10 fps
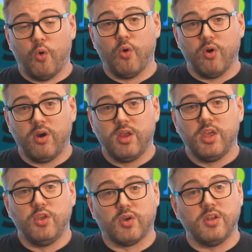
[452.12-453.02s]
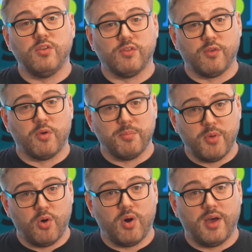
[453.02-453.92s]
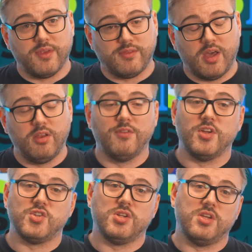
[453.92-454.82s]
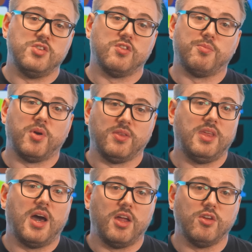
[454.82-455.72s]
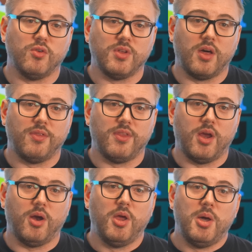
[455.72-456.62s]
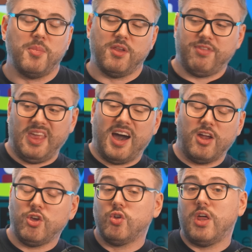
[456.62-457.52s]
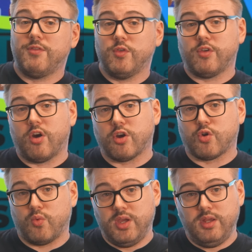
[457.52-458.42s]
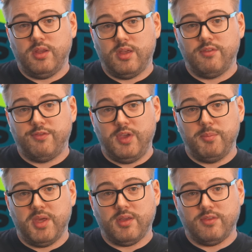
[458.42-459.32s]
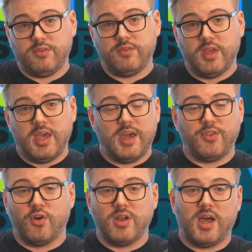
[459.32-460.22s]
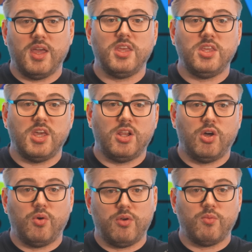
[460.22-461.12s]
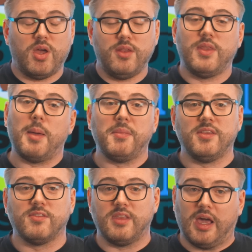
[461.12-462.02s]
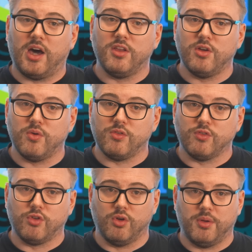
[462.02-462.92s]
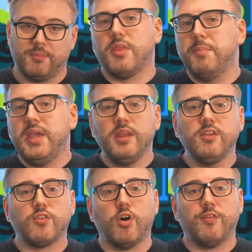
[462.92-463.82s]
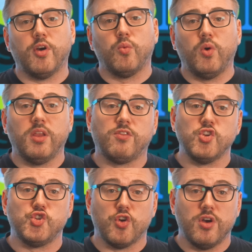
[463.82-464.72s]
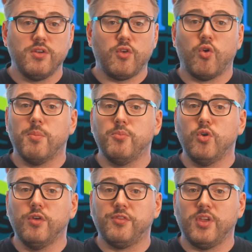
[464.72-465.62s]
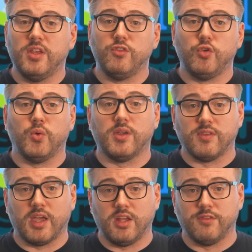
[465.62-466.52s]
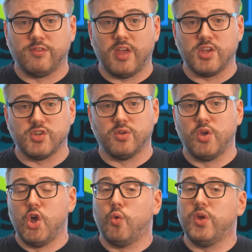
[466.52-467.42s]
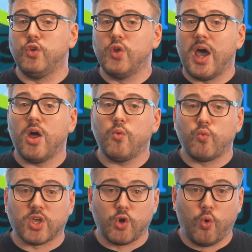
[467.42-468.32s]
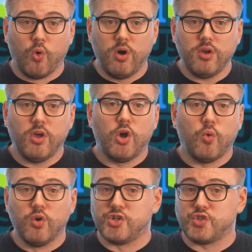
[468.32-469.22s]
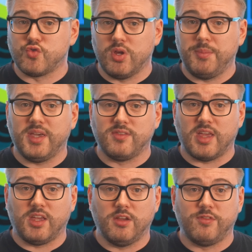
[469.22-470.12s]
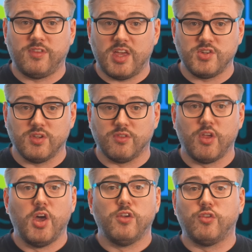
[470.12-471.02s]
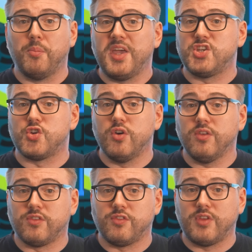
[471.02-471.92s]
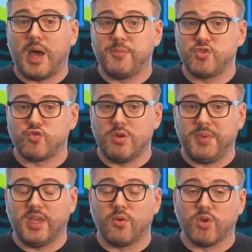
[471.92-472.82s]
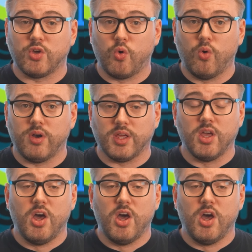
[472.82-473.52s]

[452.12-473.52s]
Or you can use the remote on the television and just bring the audio down there. But if the audio levels are green in vMix, and they're not yellow and red, that means the audio is good. The meeting is over when it's adjourned or moves into executive session. We do not record or stream executive sessions, so make sure to stop streaming and recording.